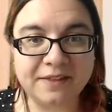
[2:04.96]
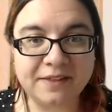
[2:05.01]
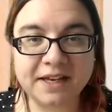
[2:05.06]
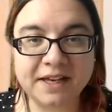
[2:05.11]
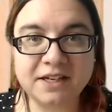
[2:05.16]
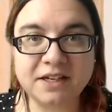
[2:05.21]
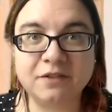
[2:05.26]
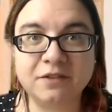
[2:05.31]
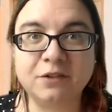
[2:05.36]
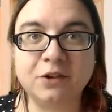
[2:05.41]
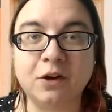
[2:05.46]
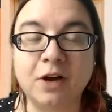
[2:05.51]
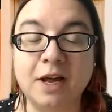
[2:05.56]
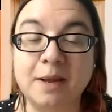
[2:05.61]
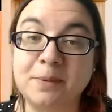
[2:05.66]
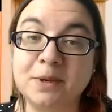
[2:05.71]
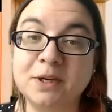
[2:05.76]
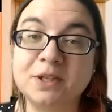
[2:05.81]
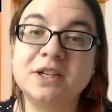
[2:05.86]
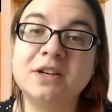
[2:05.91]
then you've got
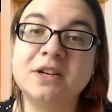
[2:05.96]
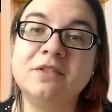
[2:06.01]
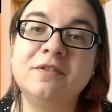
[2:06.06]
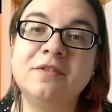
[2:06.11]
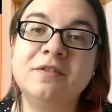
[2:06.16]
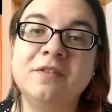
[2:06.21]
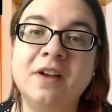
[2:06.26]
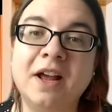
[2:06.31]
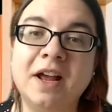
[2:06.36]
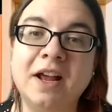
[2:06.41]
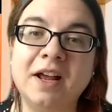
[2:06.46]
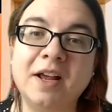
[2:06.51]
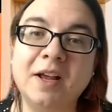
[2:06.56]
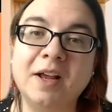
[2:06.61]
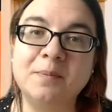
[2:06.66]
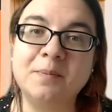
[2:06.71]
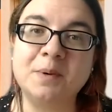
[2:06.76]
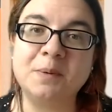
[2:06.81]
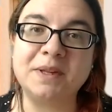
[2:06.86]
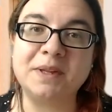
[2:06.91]
a bookshelf
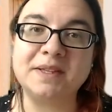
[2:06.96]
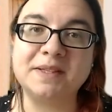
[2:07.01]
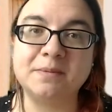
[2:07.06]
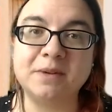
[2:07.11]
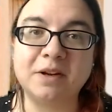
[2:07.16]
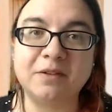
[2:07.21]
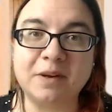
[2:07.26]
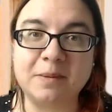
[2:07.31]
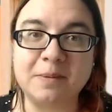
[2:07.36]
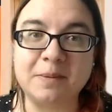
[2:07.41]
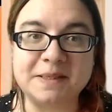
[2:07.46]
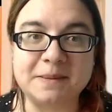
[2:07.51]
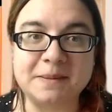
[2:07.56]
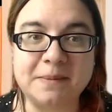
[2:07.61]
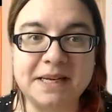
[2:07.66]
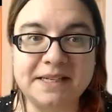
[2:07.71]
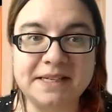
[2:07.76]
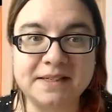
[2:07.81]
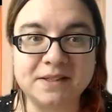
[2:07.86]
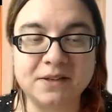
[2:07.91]
with some lovely bits and
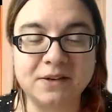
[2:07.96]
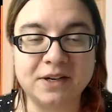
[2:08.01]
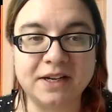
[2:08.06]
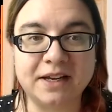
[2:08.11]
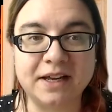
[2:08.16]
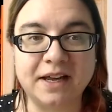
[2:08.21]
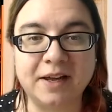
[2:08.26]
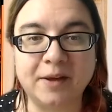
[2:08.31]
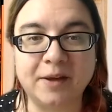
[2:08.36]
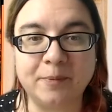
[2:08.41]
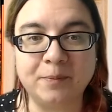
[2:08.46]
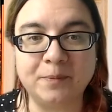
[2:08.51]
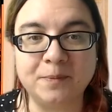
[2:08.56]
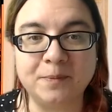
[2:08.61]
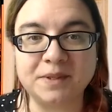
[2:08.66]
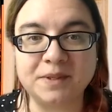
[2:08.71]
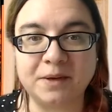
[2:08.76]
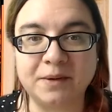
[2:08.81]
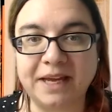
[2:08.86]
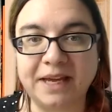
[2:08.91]
pieces on it.
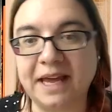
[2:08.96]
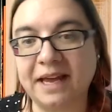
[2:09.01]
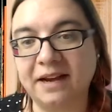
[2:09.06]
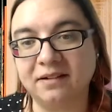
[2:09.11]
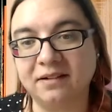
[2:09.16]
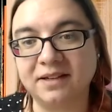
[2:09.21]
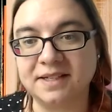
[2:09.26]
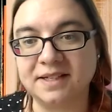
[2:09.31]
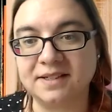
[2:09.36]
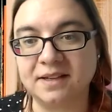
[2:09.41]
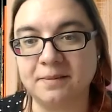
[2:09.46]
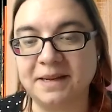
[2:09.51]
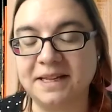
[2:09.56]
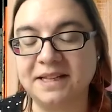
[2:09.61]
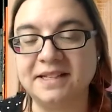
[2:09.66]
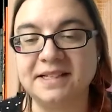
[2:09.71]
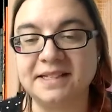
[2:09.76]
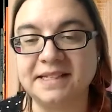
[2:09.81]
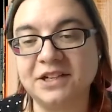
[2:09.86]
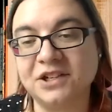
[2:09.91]
So again, this
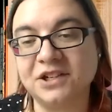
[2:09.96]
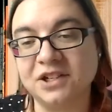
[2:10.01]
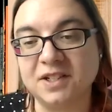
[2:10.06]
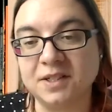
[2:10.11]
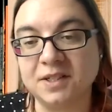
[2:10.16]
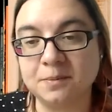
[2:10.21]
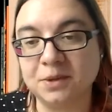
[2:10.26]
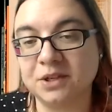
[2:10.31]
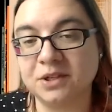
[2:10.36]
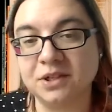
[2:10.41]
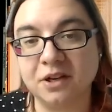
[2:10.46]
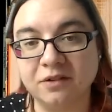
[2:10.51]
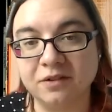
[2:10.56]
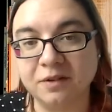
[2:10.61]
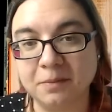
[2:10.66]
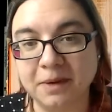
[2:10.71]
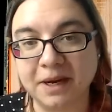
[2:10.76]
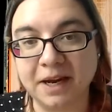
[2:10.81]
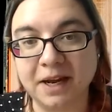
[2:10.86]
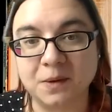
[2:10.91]
is actually just a bookshelf
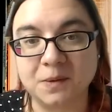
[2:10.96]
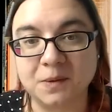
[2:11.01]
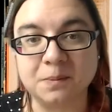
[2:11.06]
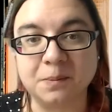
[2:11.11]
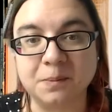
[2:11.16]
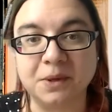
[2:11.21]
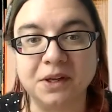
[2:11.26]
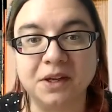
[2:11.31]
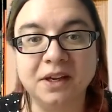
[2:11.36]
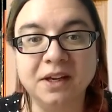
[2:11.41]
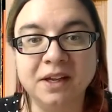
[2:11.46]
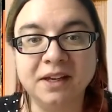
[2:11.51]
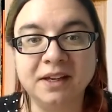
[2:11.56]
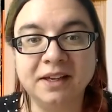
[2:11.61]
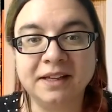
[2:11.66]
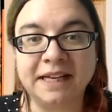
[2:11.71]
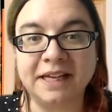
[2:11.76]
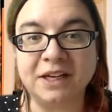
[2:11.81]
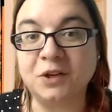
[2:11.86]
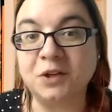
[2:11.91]
in my house, but
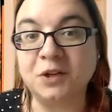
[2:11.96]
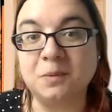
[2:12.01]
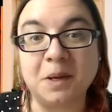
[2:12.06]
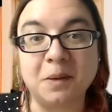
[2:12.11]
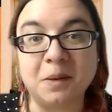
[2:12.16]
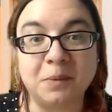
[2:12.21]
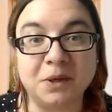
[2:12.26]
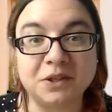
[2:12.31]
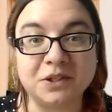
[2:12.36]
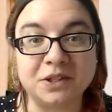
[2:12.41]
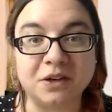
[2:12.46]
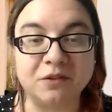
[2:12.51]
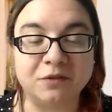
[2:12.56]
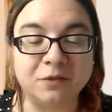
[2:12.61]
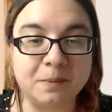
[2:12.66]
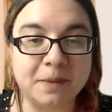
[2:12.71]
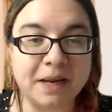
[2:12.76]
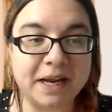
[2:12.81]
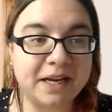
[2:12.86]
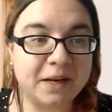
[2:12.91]
it could be a bookshelf
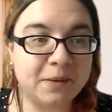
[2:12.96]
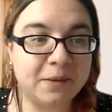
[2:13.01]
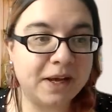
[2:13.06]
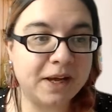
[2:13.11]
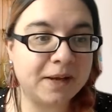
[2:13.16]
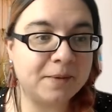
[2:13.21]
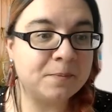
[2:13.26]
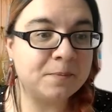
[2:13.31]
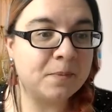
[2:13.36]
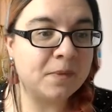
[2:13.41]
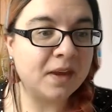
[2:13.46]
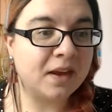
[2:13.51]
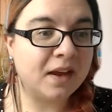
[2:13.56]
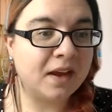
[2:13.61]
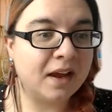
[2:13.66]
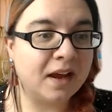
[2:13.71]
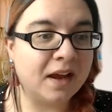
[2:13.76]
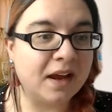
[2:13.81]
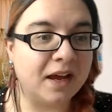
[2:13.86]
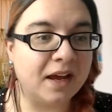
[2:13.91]
from anywhere.
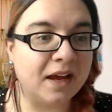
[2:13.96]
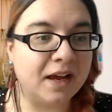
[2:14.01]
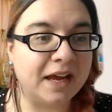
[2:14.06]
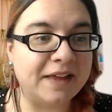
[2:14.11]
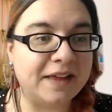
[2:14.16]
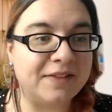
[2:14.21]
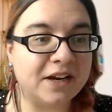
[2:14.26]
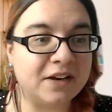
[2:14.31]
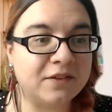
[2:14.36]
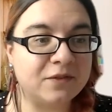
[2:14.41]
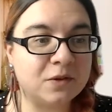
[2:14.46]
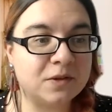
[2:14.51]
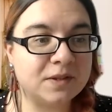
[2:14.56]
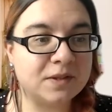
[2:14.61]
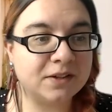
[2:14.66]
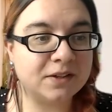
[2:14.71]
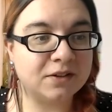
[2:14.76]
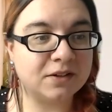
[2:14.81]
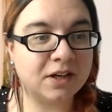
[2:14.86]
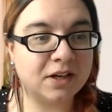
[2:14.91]
And then I've
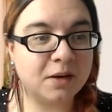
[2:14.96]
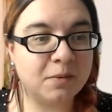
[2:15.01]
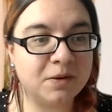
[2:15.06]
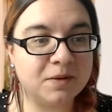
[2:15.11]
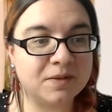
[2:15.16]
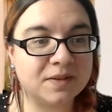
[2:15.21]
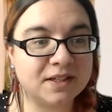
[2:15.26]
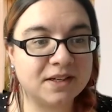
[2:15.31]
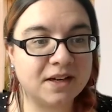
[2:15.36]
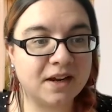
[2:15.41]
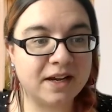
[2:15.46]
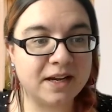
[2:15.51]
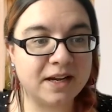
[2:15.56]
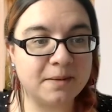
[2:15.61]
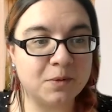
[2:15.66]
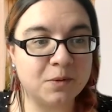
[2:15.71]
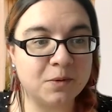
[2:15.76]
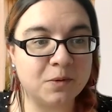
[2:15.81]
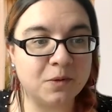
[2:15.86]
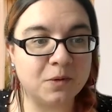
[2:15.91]
also got a couple of slightly
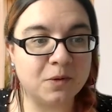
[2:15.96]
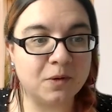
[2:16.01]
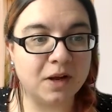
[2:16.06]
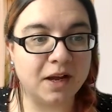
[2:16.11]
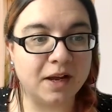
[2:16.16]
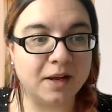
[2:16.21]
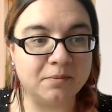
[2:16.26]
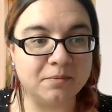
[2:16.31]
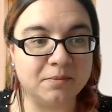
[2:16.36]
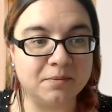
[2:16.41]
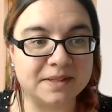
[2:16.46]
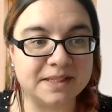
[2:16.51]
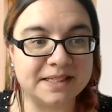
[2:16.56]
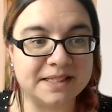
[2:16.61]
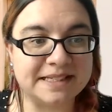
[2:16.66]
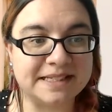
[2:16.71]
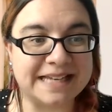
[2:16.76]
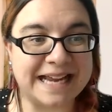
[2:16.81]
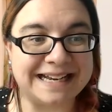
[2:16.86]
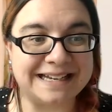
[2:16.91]
more
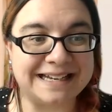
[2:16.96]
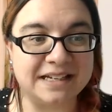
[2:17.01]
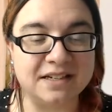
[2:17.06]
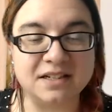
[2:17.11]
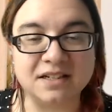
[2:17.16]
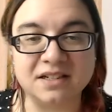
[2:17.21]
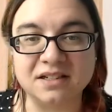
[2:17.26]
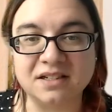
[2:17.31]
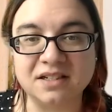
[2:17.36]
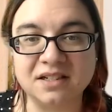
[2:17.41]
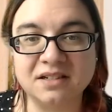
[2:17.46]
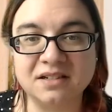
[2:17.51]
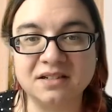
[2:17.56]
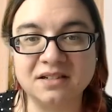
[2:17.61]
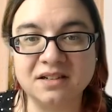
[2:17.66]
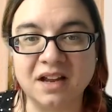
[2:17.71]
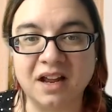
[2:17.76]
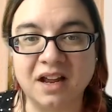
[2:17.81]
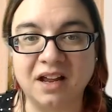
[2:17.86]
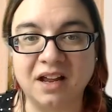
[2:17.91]
standard,
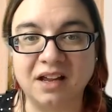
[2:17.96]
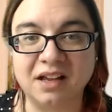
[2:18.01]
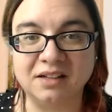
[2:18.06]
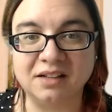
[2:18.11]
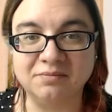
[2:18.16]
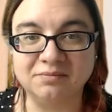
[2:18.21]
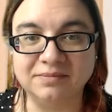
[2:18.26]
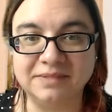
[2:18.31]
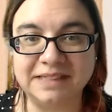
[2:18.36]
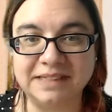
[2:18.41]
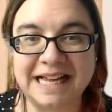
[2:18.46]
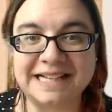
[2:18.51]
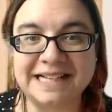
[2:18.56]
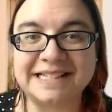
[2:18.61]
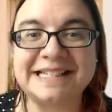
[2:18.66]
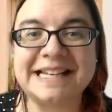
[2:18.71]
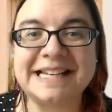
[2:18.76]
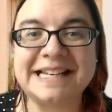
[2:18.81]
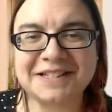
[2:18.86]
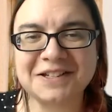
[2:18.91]

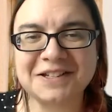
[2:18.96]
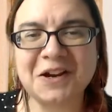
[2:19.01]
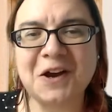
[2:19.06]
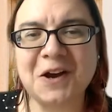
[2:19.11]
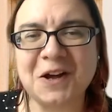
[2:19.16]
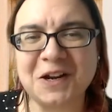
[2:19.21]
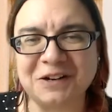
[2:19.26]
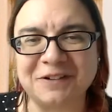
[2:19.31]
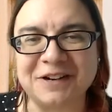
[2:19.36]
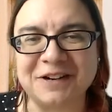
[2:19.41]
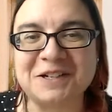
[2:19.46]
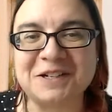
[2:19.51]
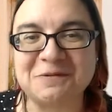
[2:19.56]
less Carla-ish